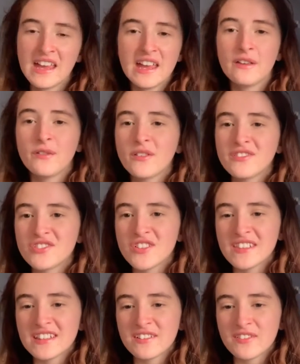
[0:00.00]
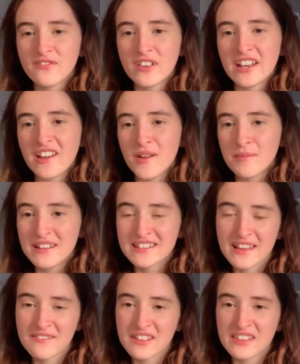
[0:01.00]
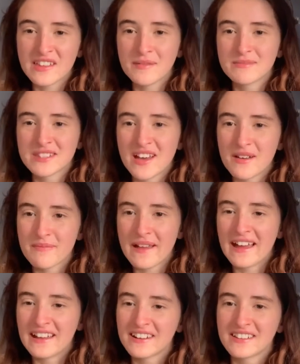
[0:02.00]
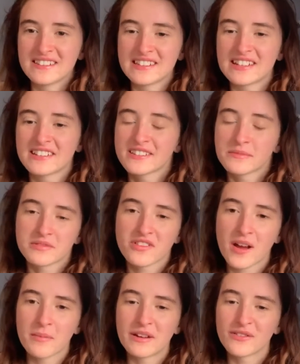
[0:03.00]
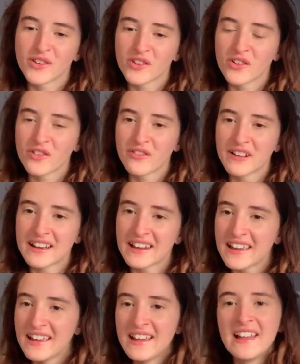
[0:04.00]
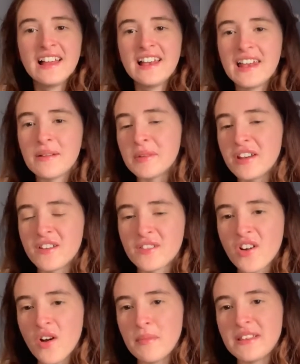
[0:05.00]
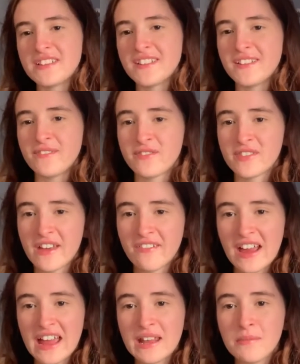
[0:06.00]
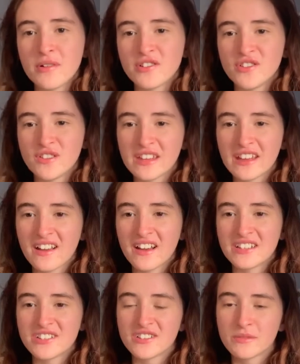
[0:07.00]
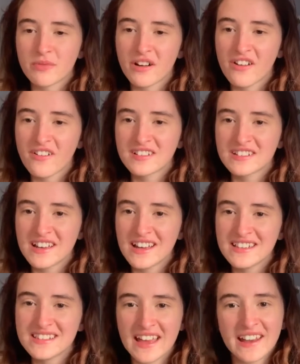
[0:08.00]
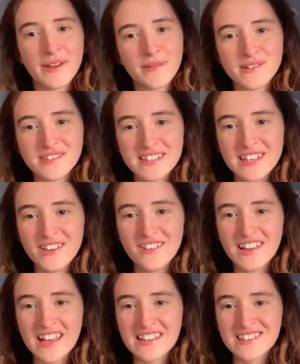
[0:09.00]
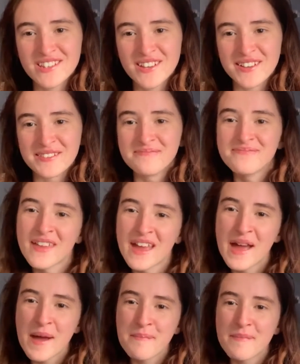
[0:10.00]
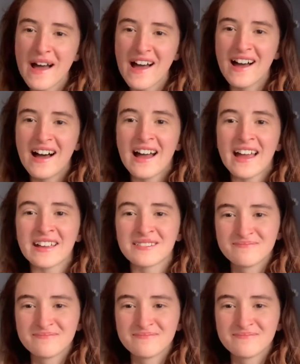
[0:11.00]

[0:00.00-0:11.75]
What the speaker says: If you enjoyed this video, please give it a thumbs up and consider subscribing if you're not already. Let me know in the comments if there are any books you think I should prioritise, and I will see you again soon. Bye!